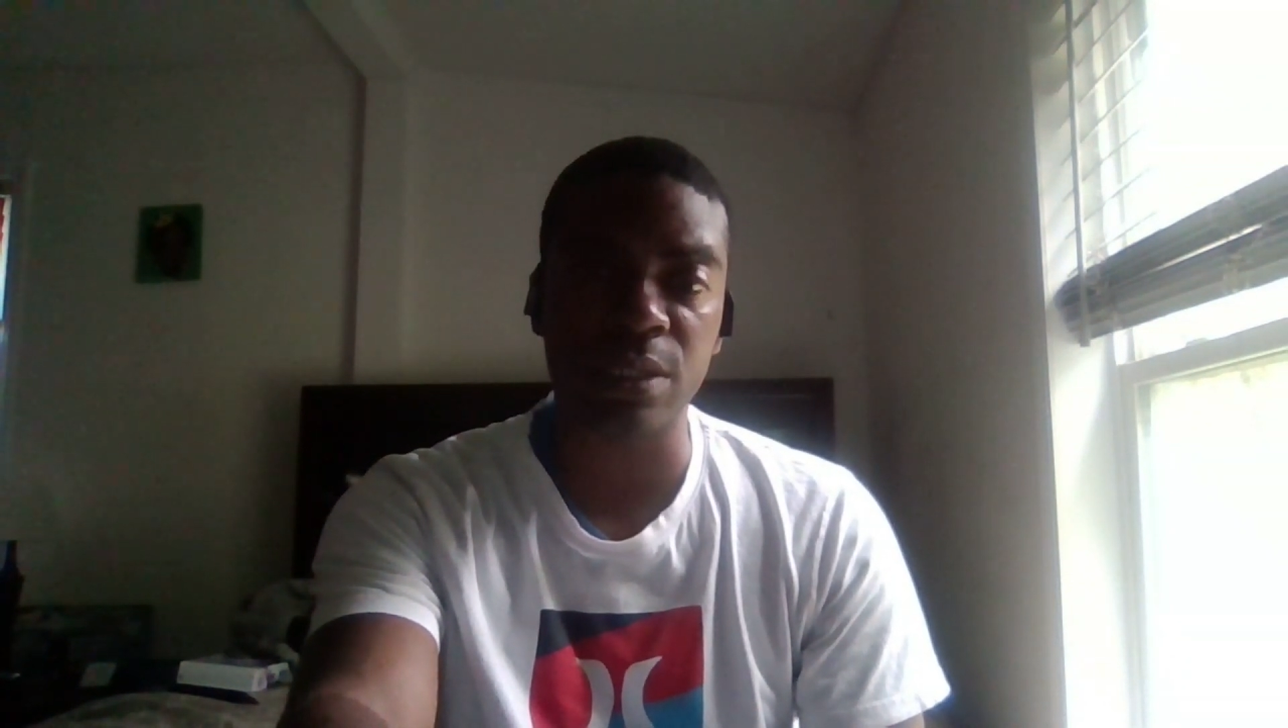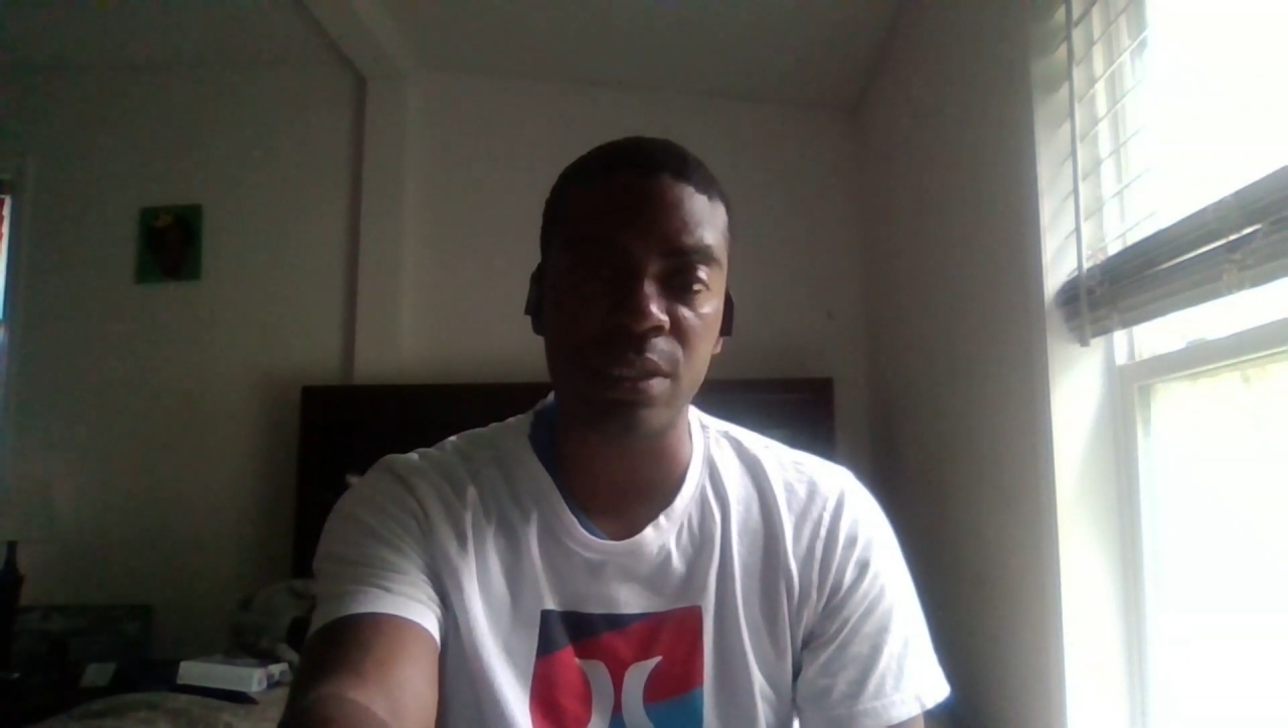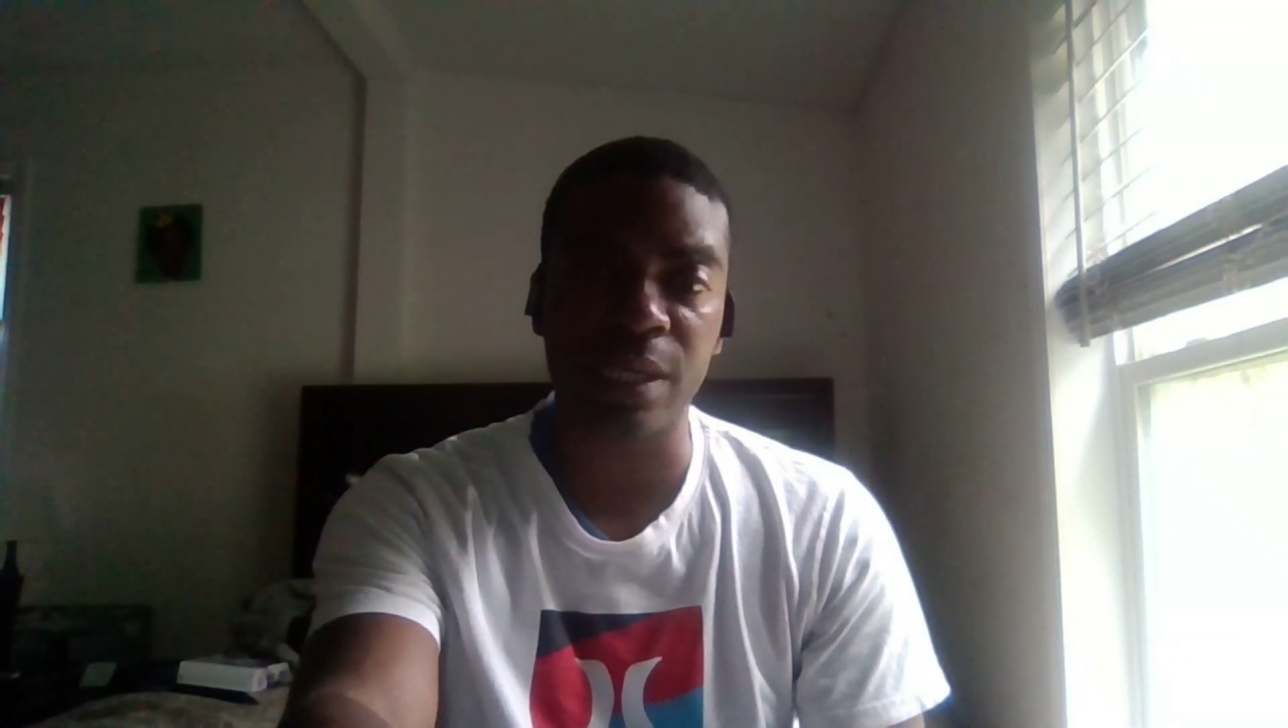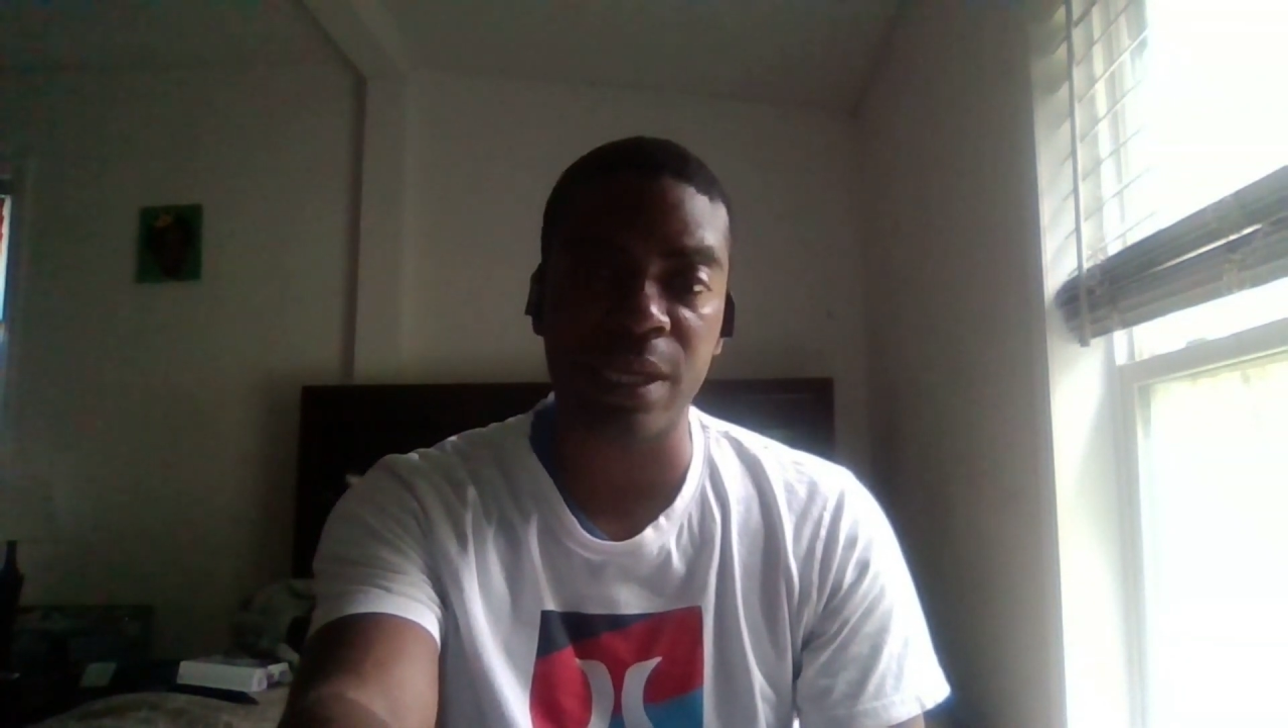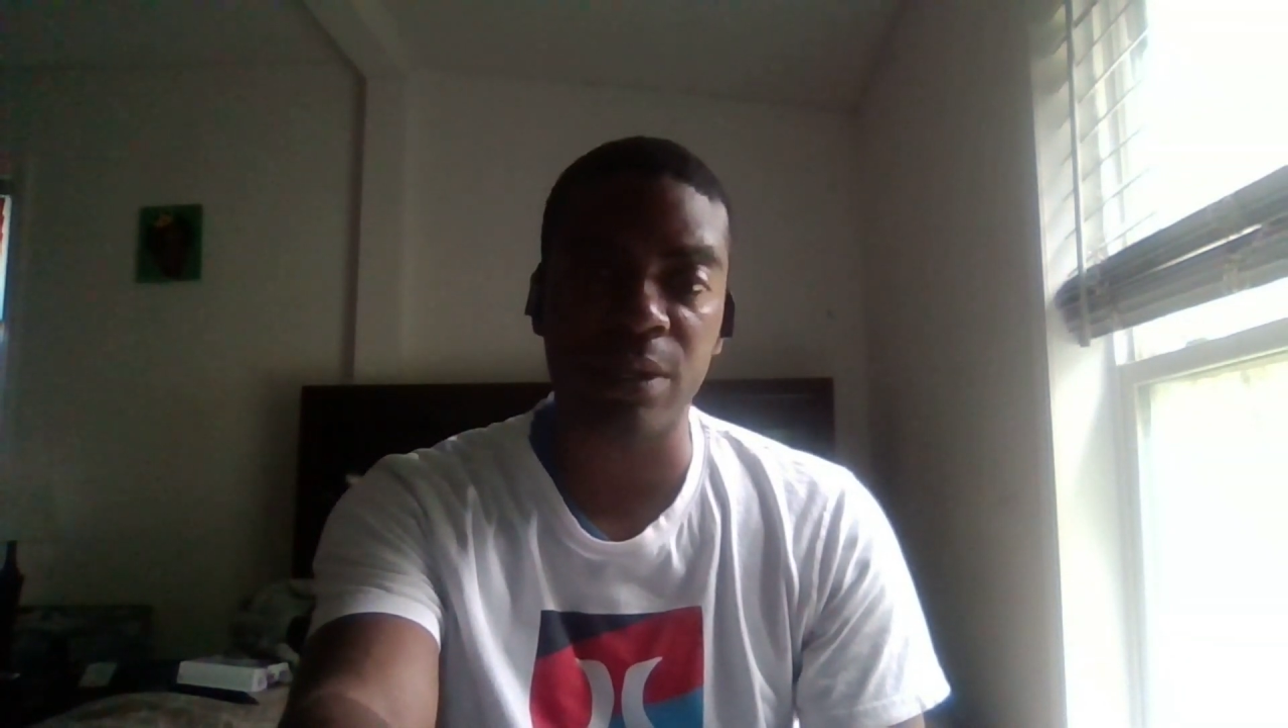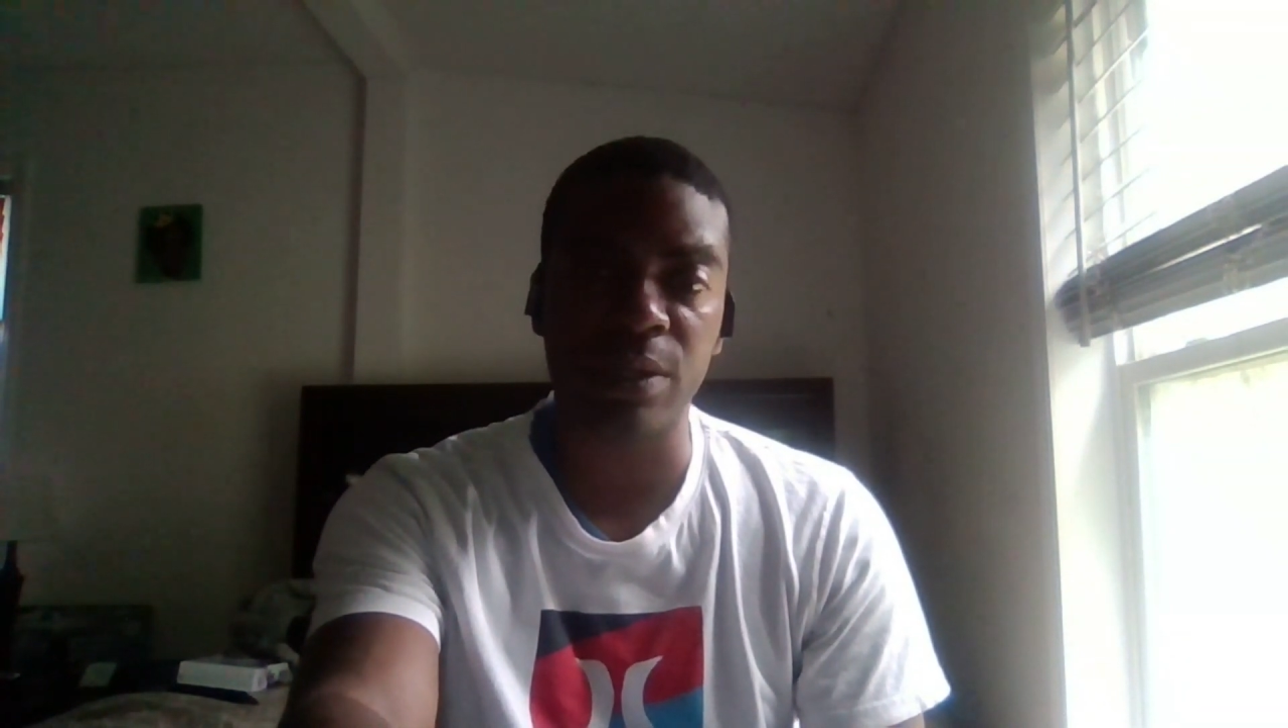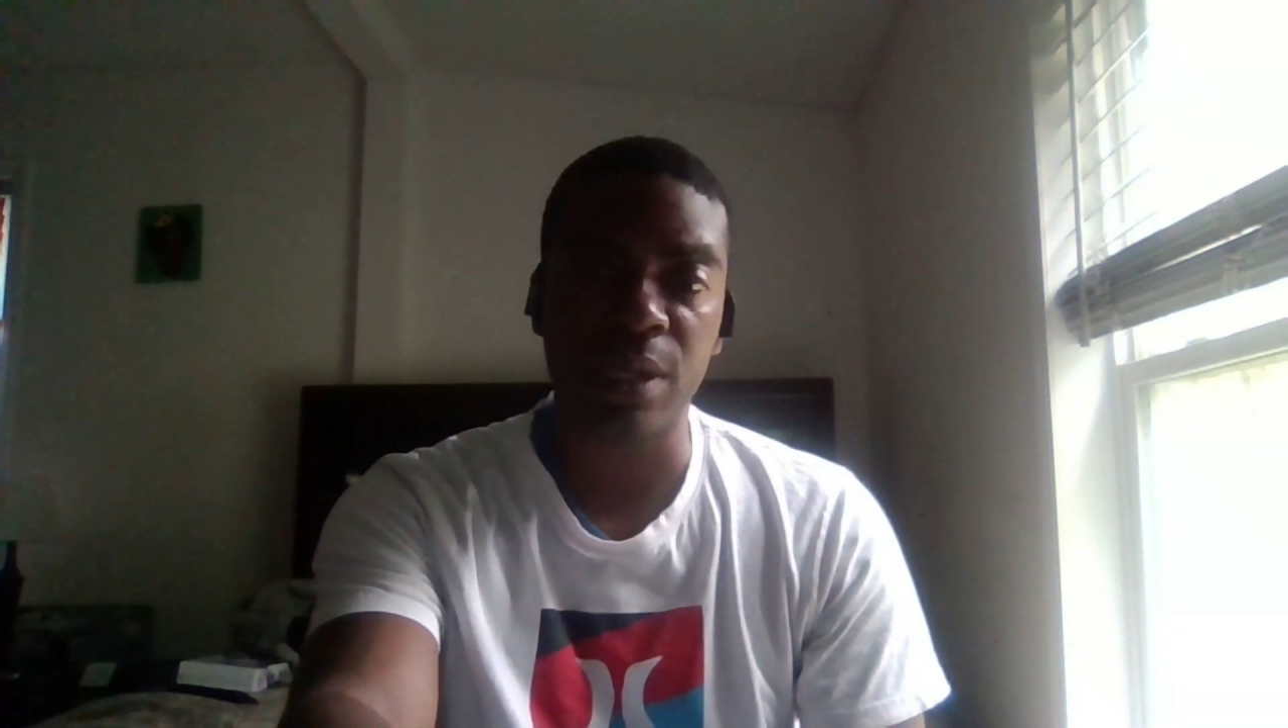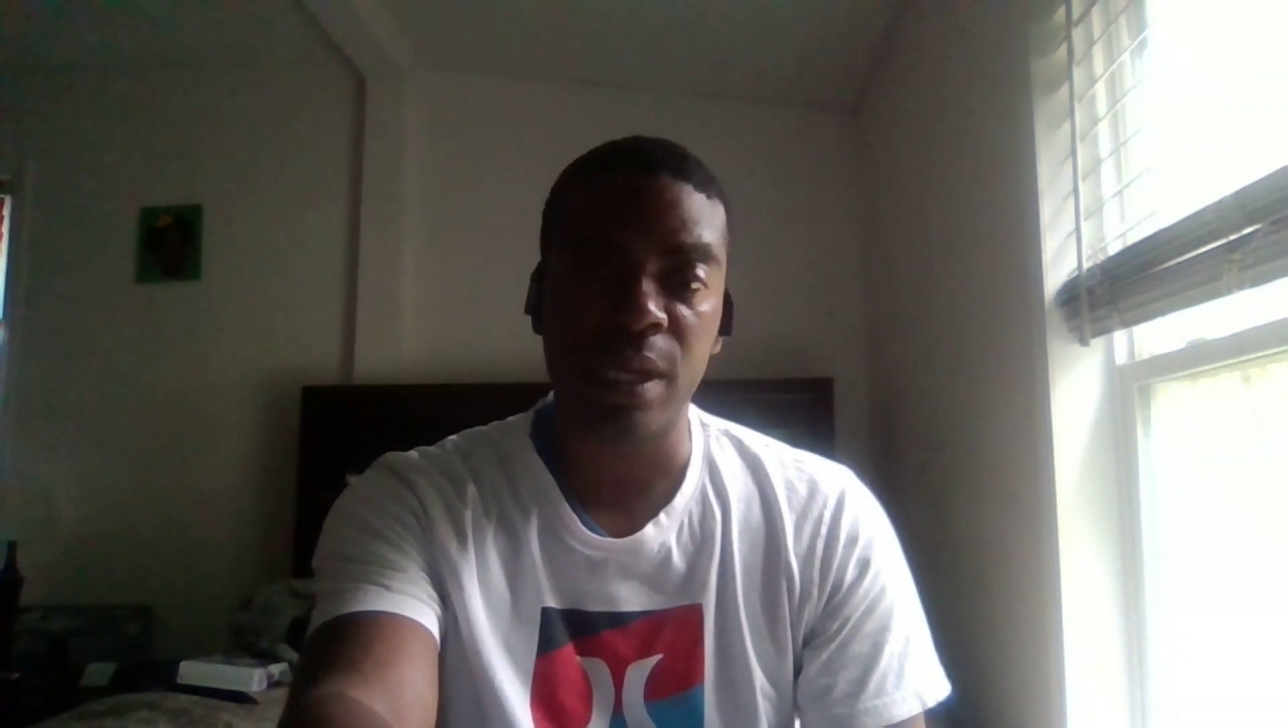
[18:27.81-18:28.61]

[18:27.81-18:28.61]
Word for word: it out